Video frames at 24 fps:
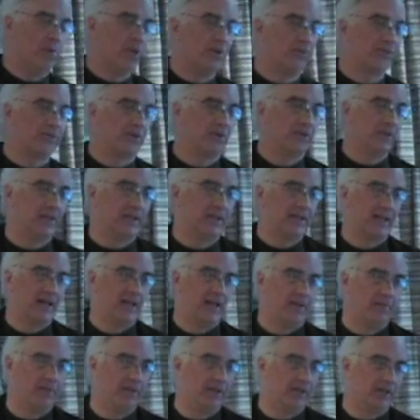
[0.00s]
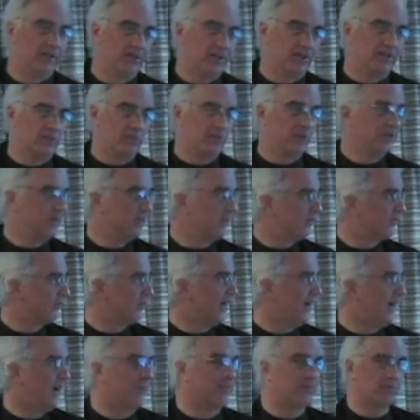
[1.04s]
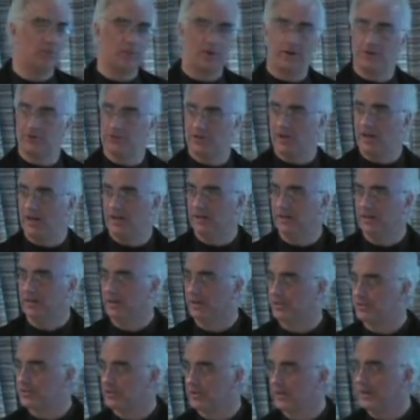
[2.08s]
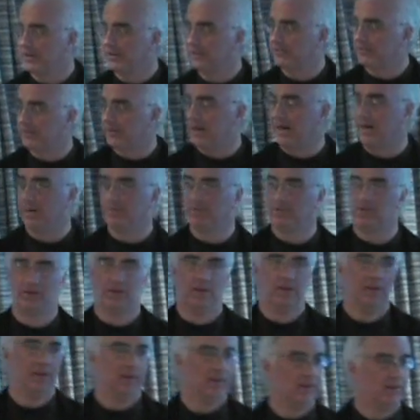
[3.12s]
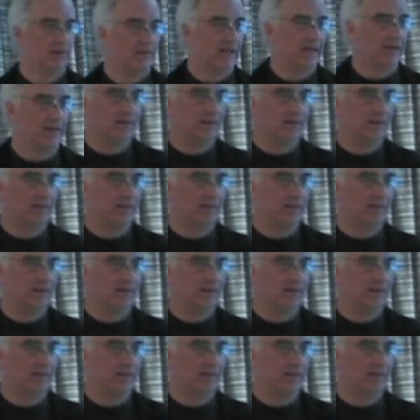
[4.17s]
bolster the economy, because each one of these stops where a trolley or a train stops, that